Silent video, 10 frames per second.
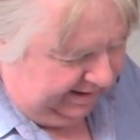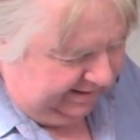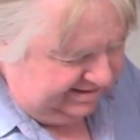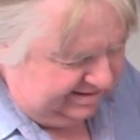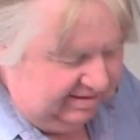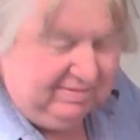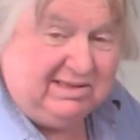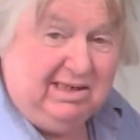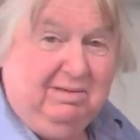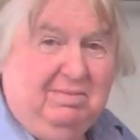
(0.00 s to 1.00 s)
and see if
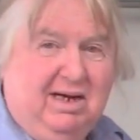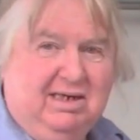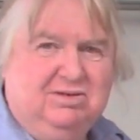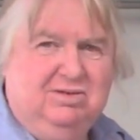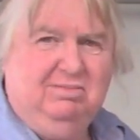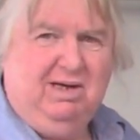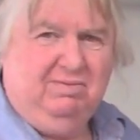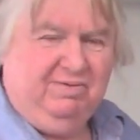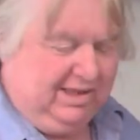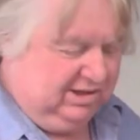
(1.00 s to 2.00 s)
there's any marks from the
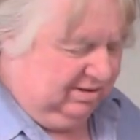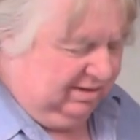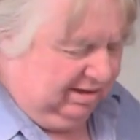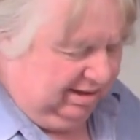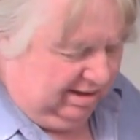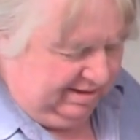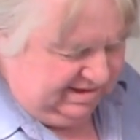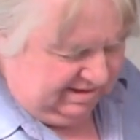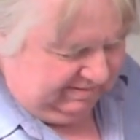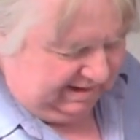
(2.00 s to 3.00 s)
manufacturer that
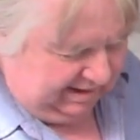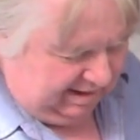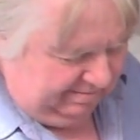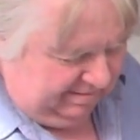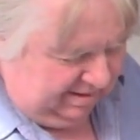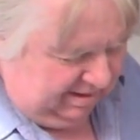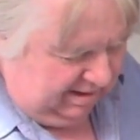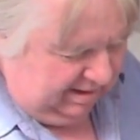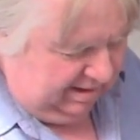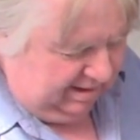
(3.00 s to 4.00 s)
lines everything up.
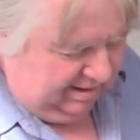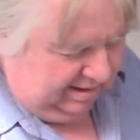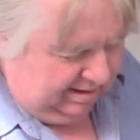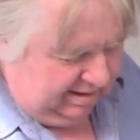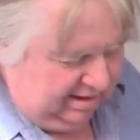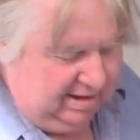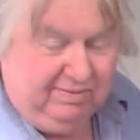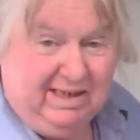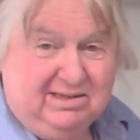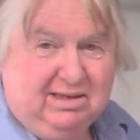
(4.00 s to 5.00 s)

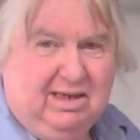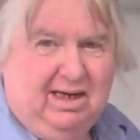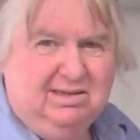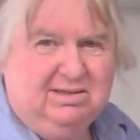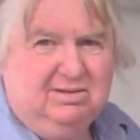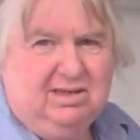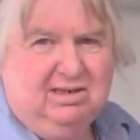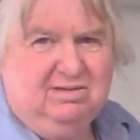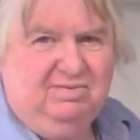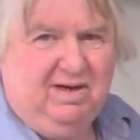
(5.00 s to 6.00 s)
If that's the case, I'll
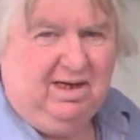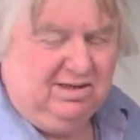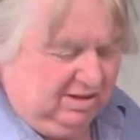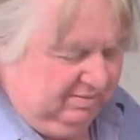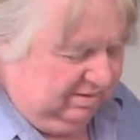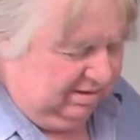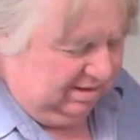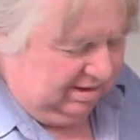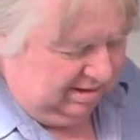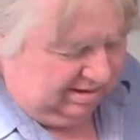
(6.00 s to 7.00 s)
take some photos of it
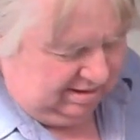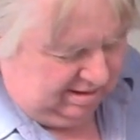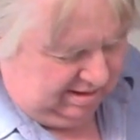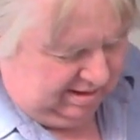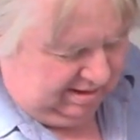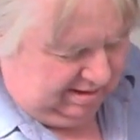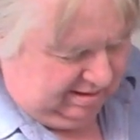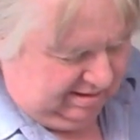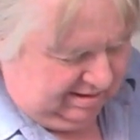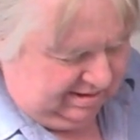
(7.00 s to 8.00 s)
and
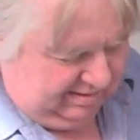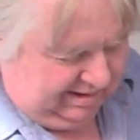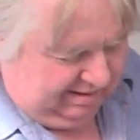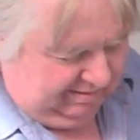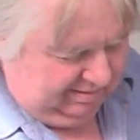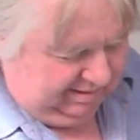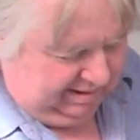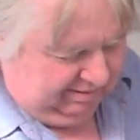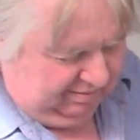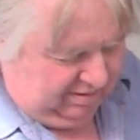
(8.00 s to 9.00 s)
so I don't
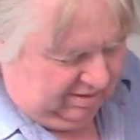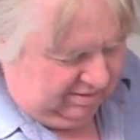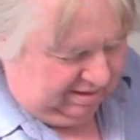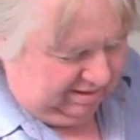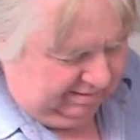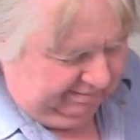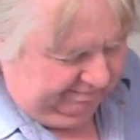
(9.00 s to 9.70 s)
get it wrong.